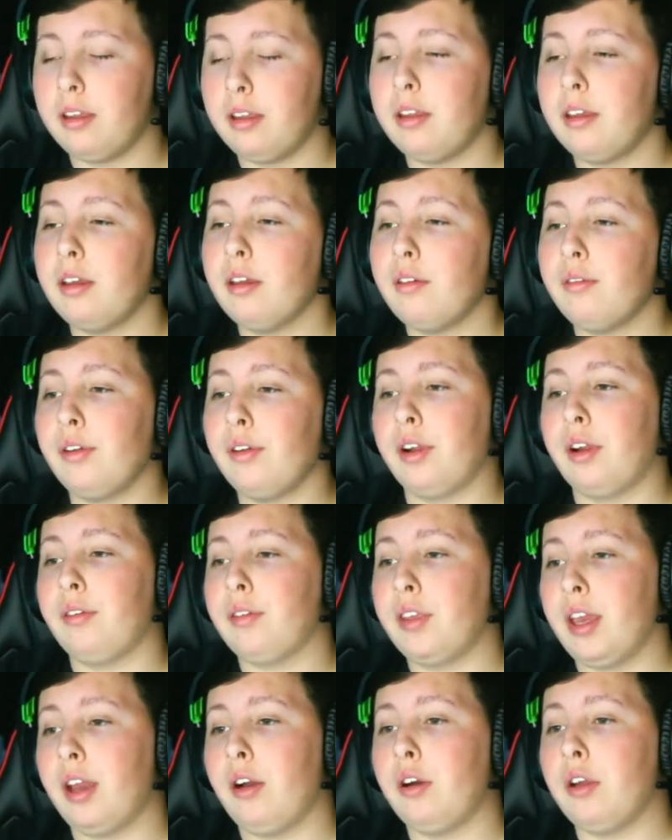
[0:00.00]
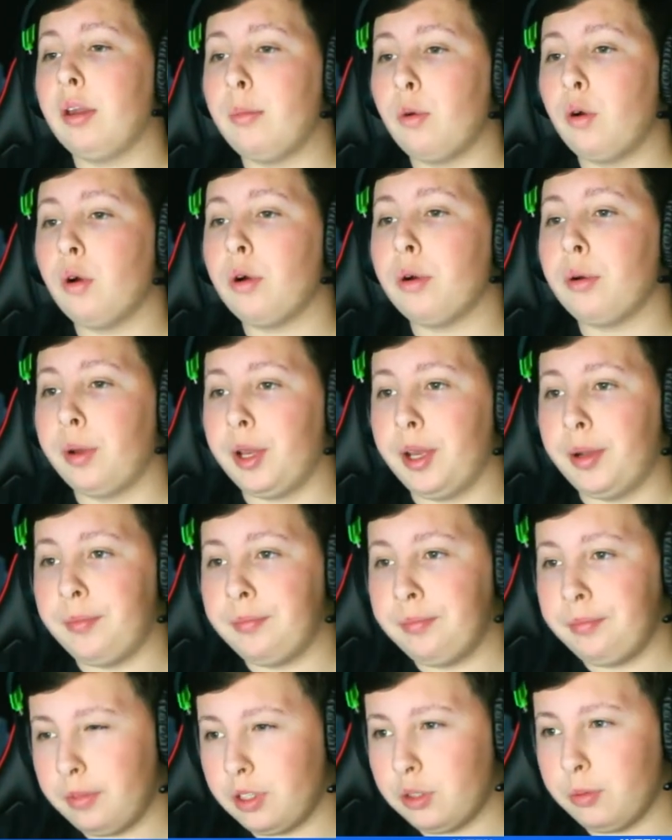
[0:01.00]
fair enough. Yeah, on a motorway,
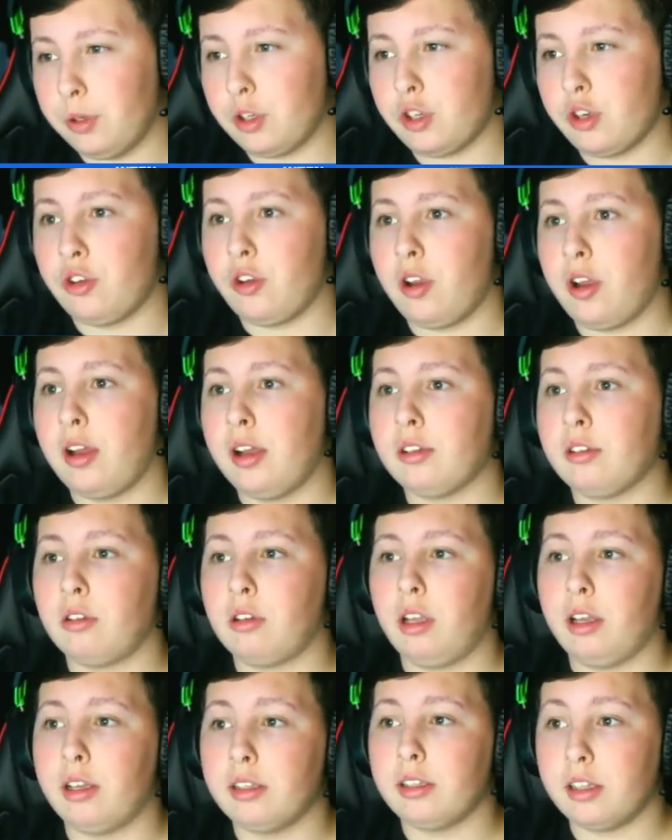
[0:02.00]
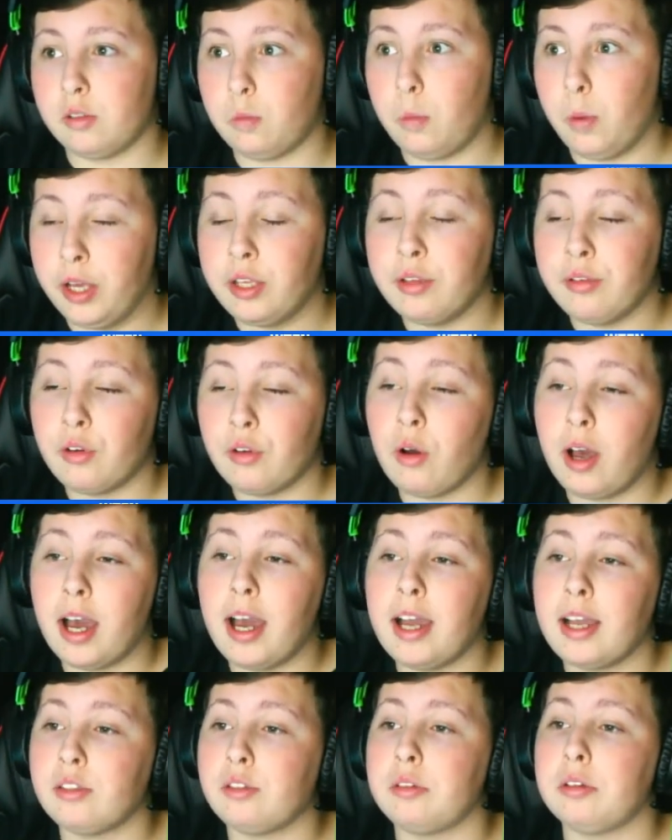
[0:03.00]
switch on your hazard lights. That's why you've got
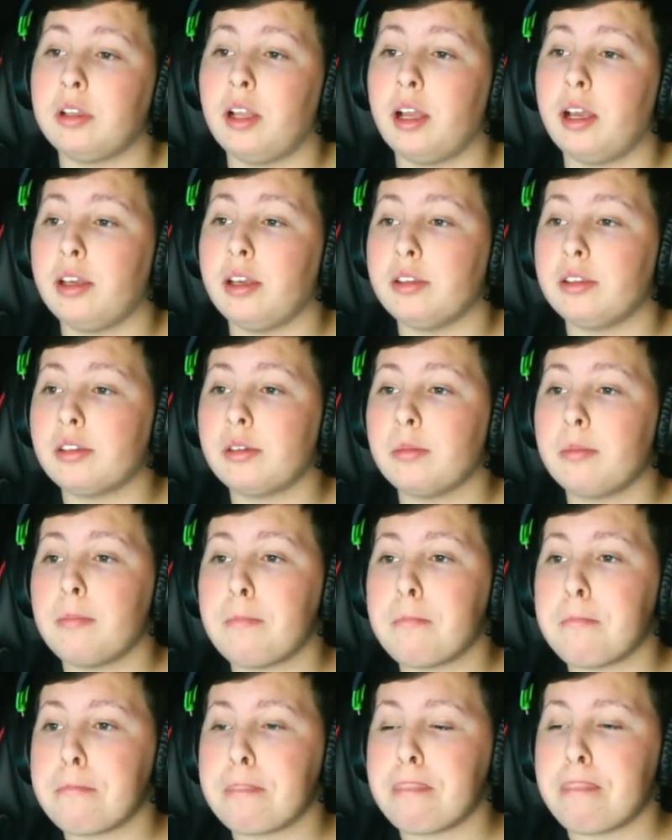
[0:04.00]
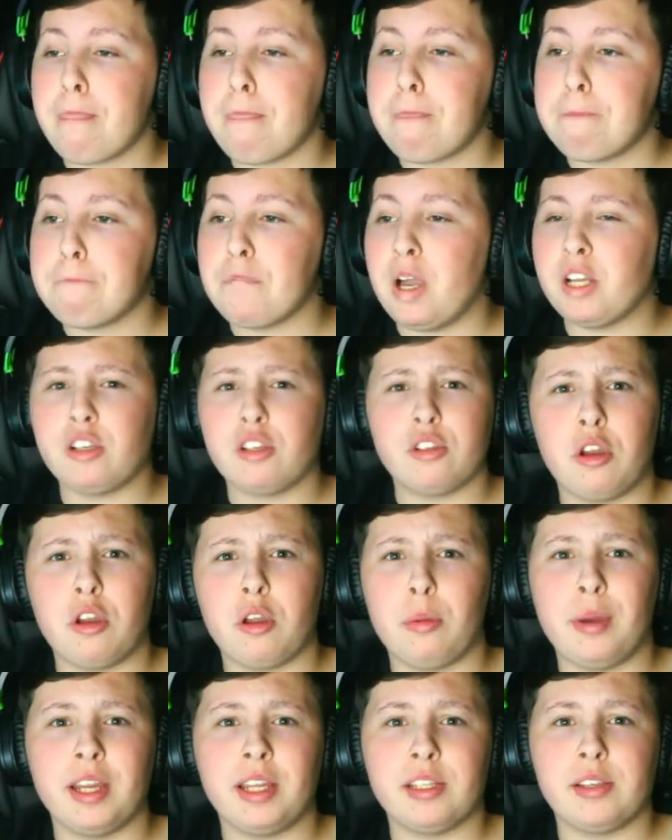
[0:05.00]
hazard lights. I just thought
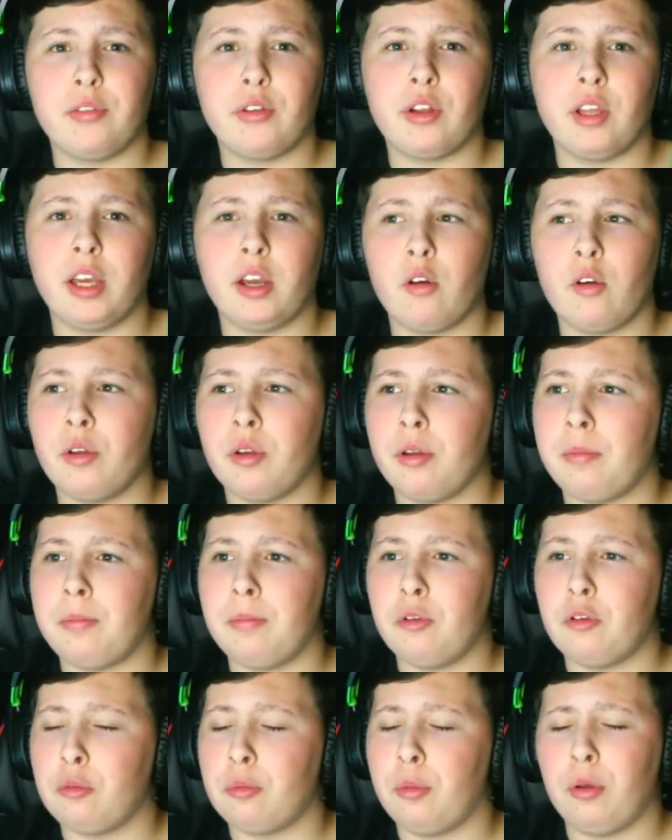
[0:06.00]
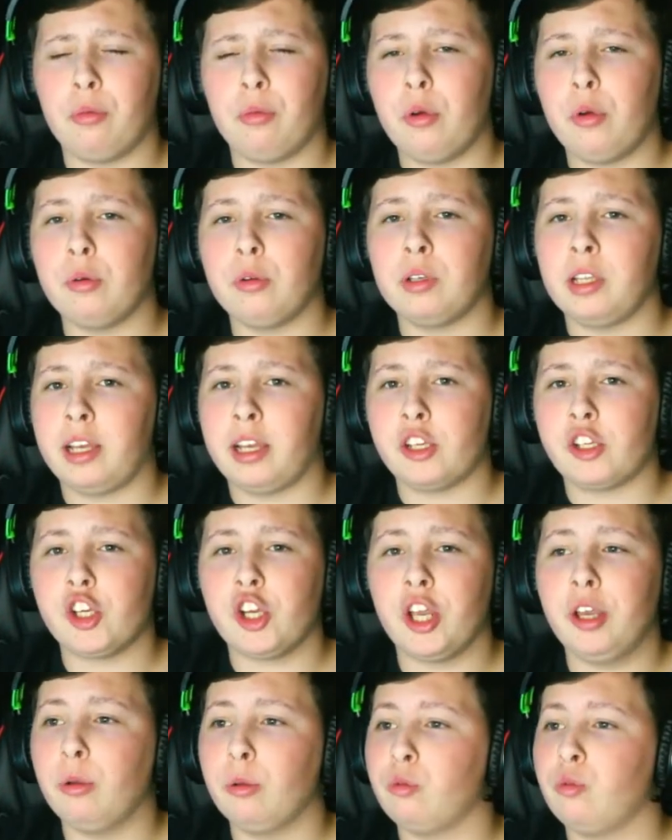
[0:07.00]
as if you're like on a normal road and like a
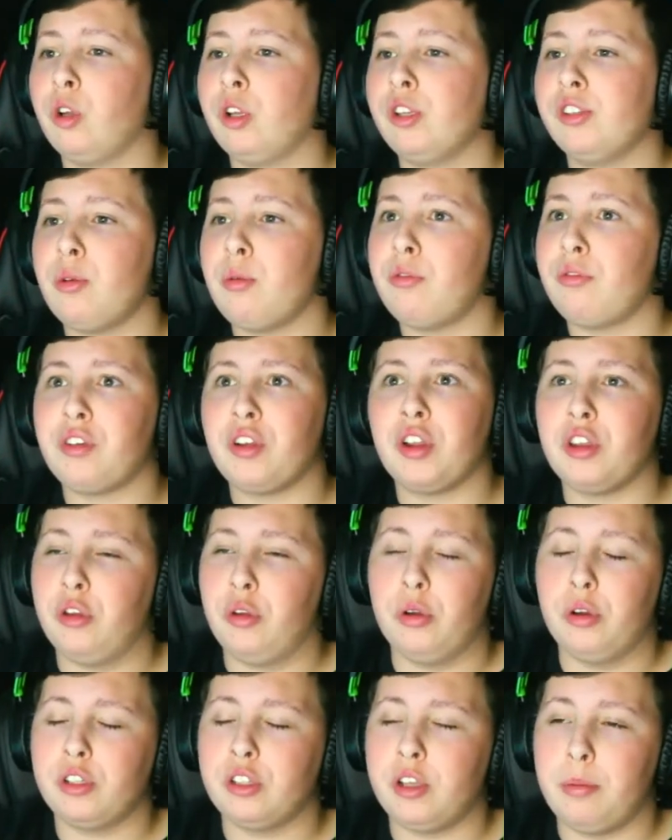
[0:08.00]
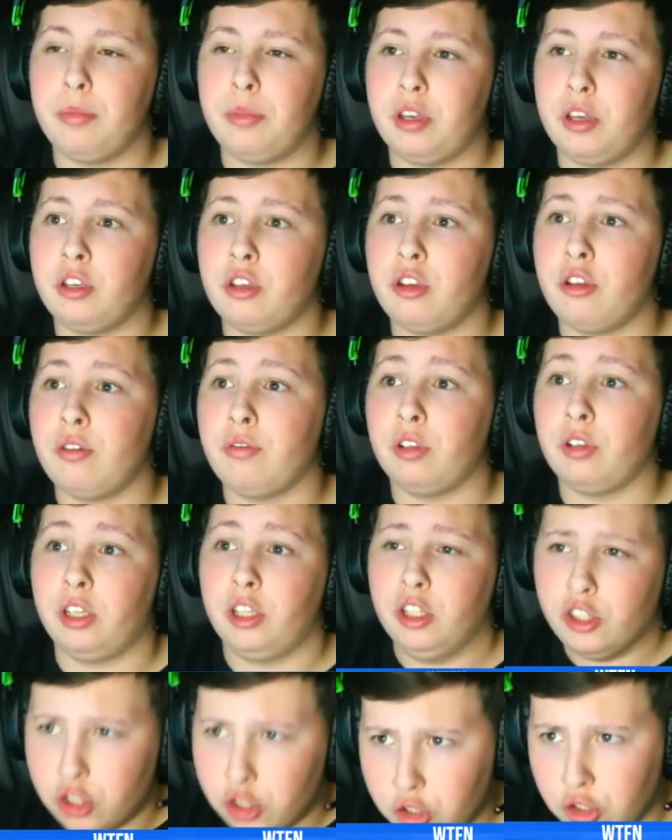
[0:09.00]
child runs out in front of you or something, you have to like
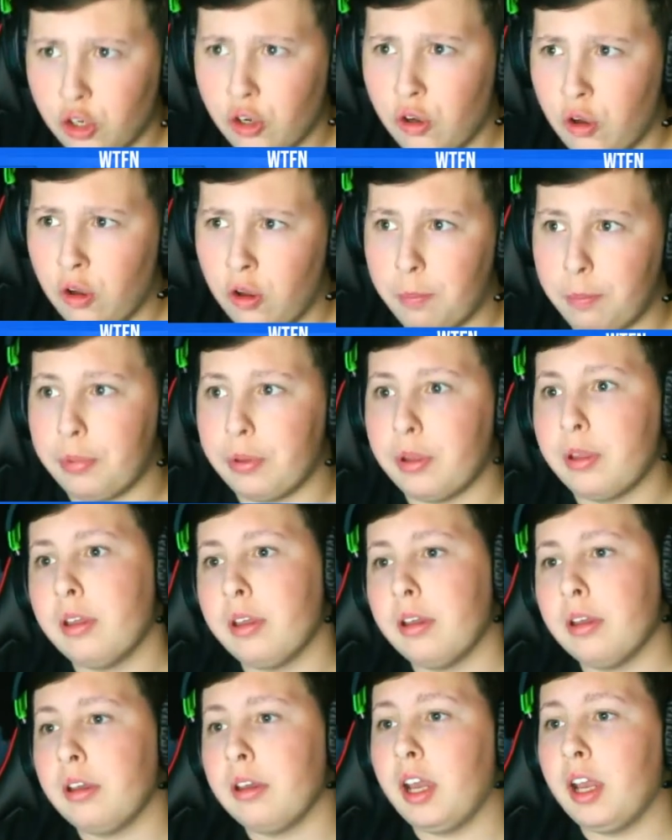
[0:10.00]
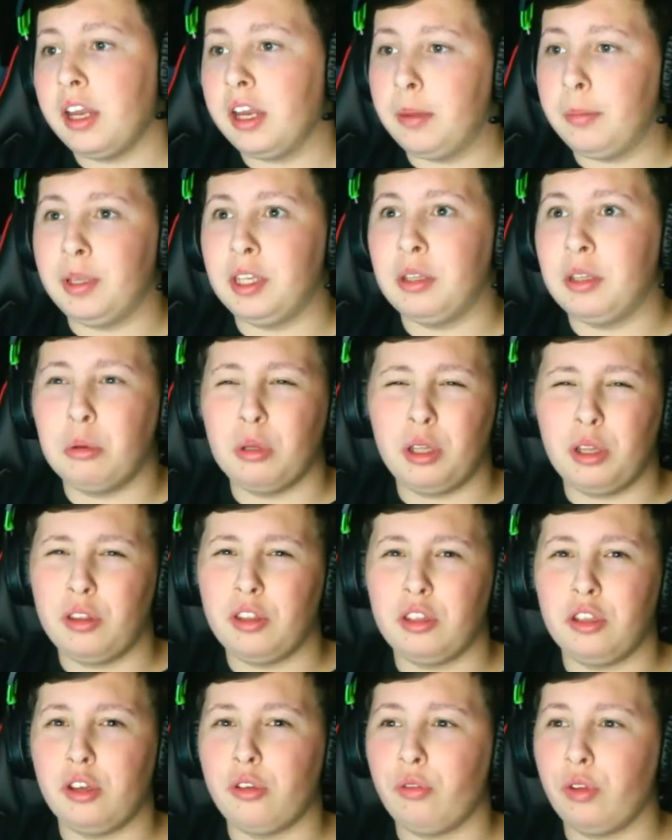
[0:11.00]
stop. And I mean, the only thing
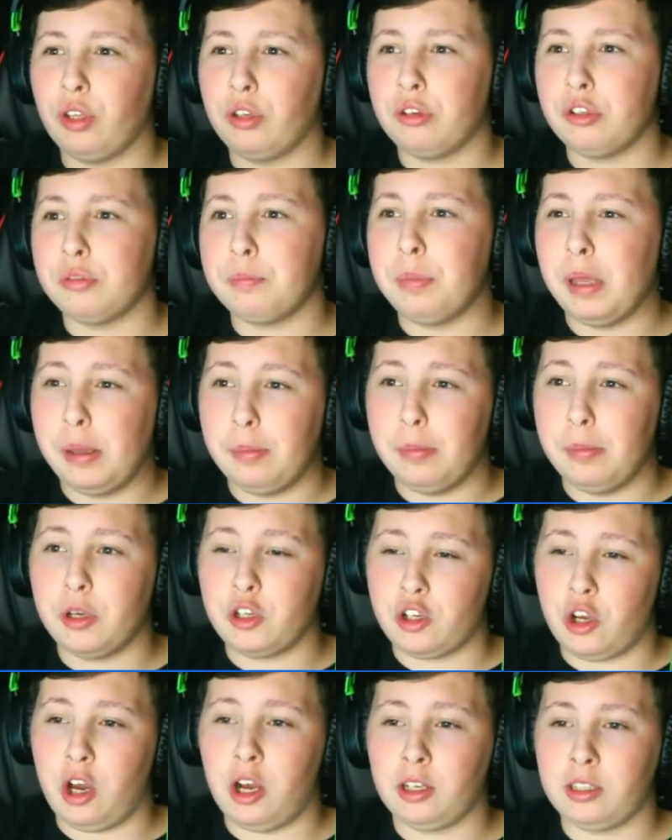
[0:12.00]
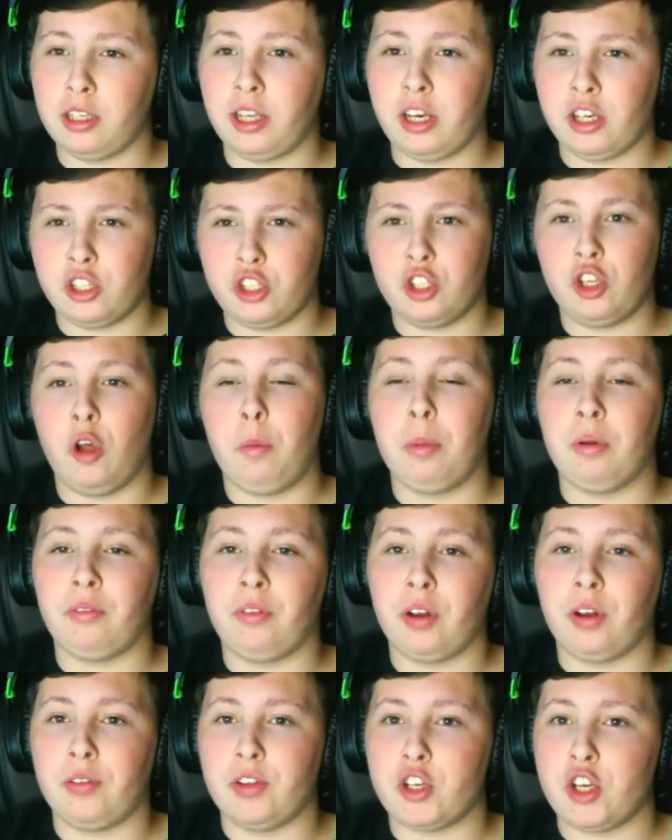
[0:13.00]
you could be able to do is beep because you're hardly going to stop in front
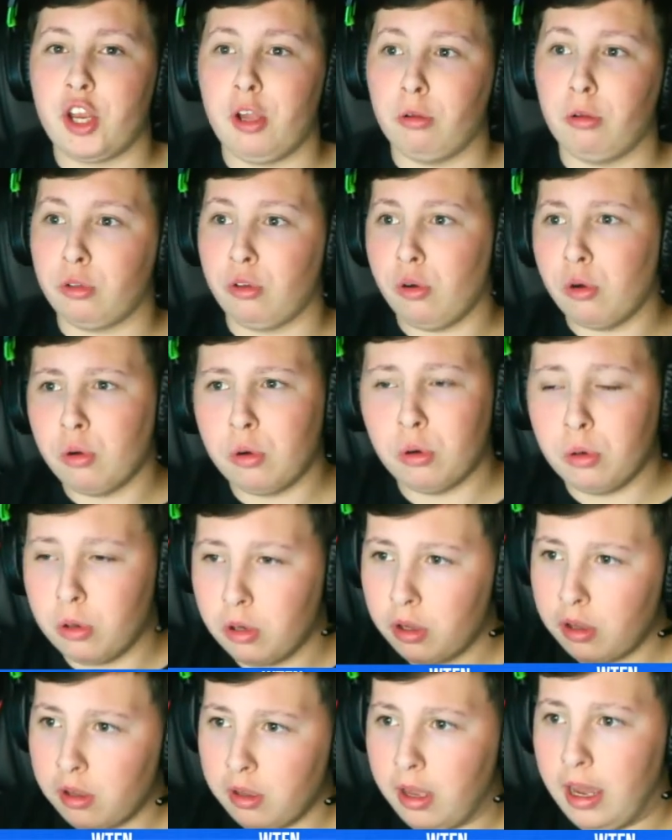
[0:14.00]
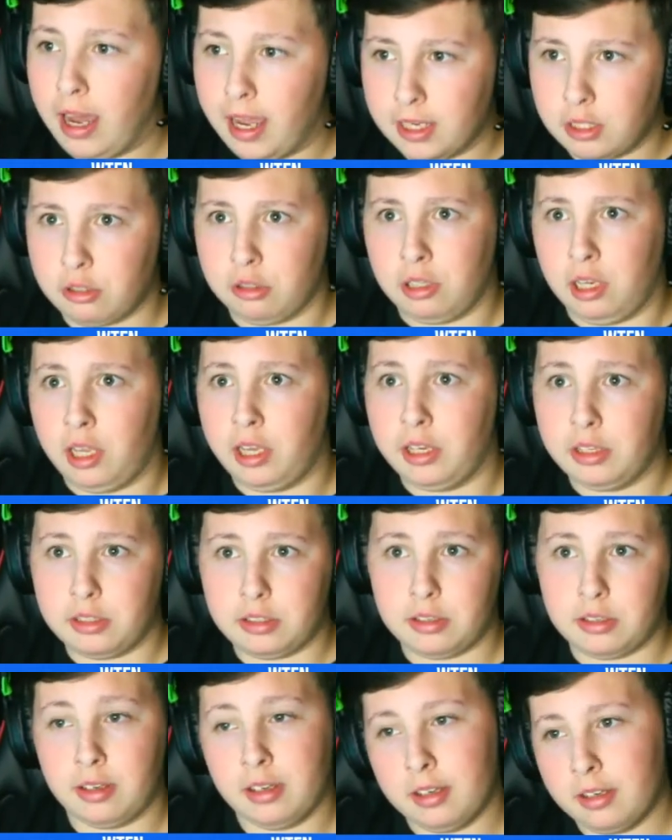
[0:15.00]
of a child and go, oh, hazard lights. You
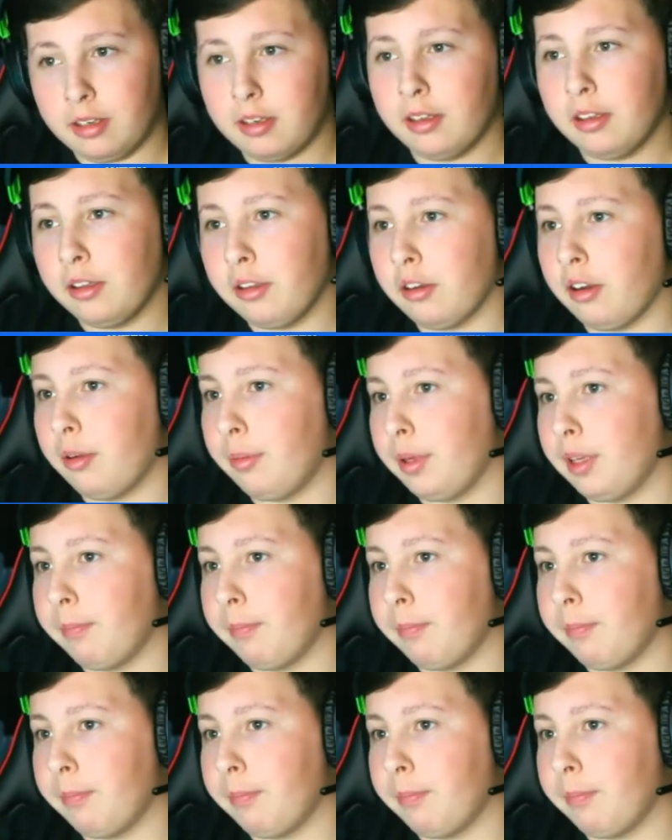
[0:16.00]
know what I mean?